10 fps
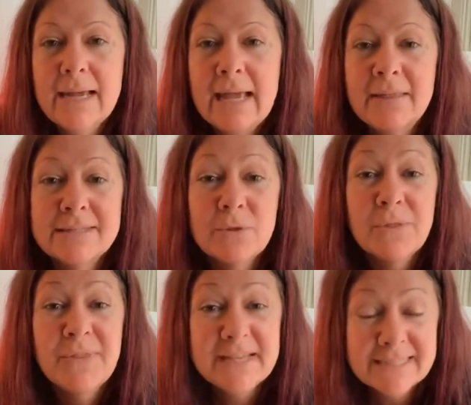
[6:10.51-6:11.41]
And so
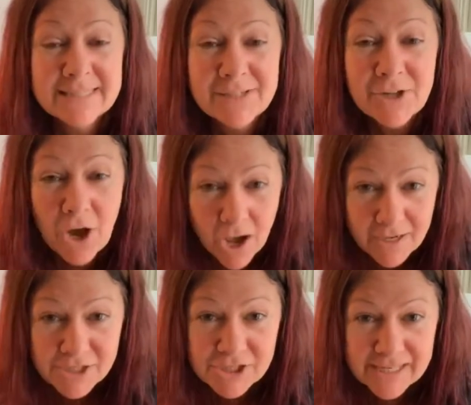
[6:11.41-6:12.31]
this
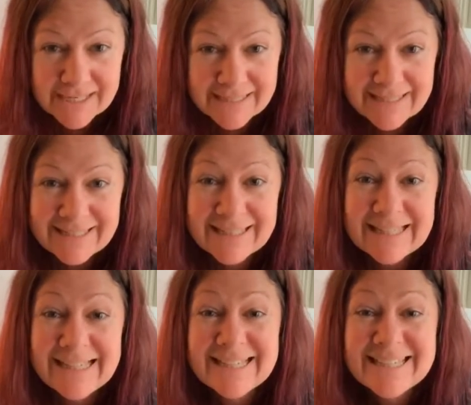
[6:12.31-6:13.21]
concoction
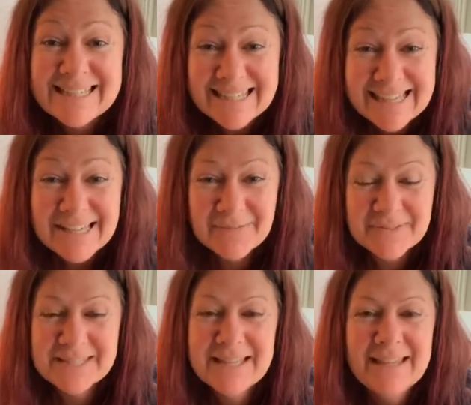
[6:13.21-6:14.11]
is
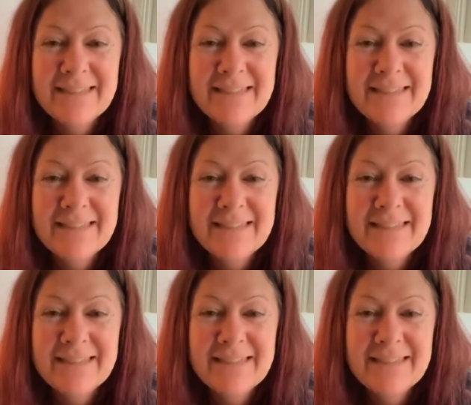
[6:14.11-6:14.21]
Thieves.